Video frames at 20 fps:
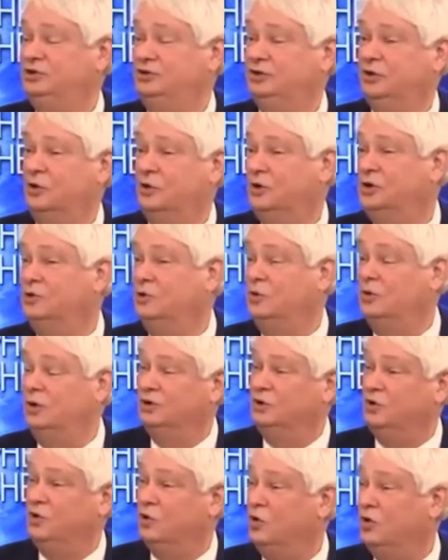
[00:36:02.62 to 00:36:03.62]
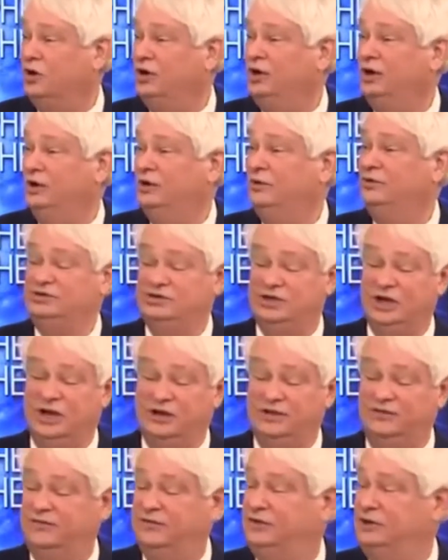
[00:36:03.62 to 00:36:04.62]
which the Greek word kreno
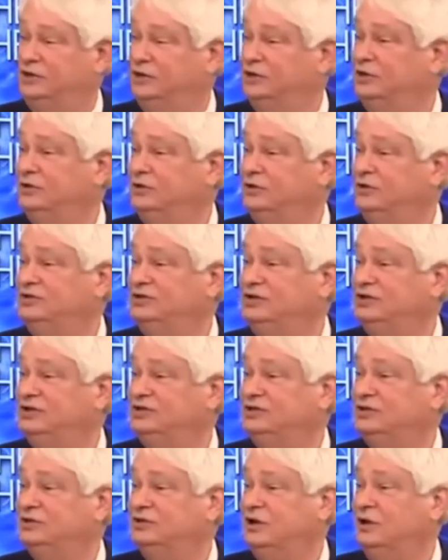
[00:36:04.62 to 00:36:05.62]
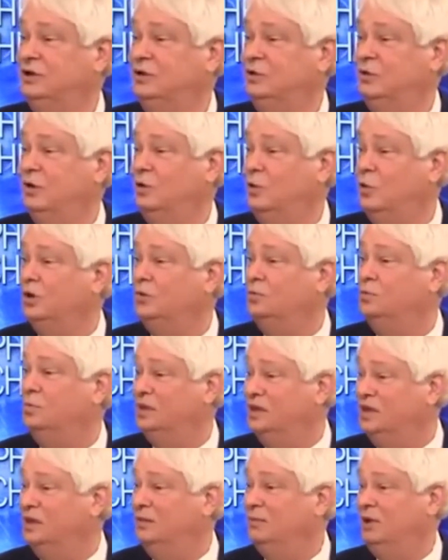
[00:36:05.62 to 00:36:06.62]
is not even used. It's a
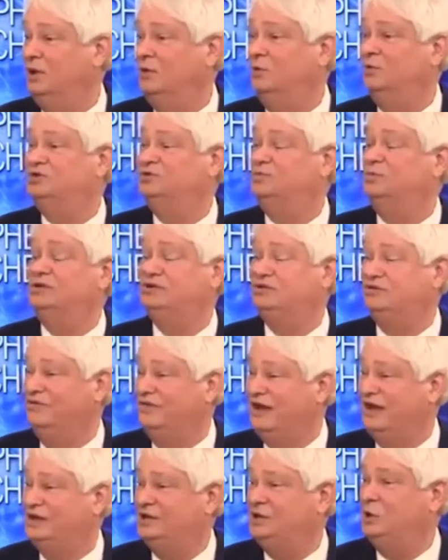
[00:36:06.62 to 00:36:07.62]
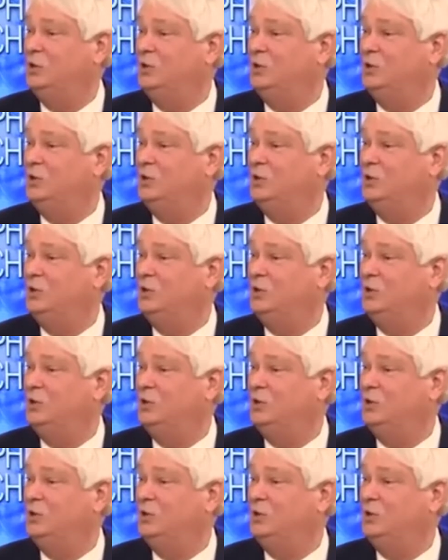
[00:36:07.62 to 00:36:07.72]
word bema, which means